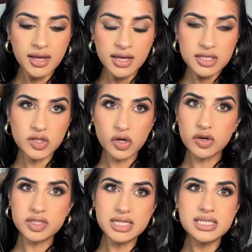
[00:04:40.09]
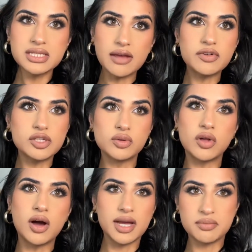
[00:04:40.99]
So the curls didn't stay for too
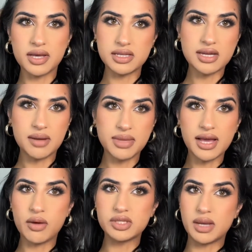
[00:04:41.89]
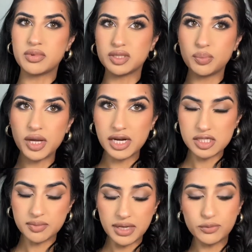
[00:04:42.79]
long. And by the time like I was able to put it into a
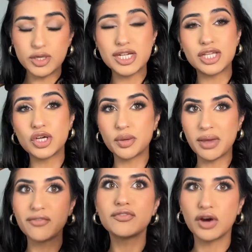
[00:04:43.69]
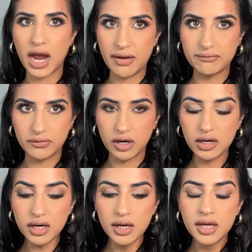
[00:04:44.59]
bun, which it took me forever.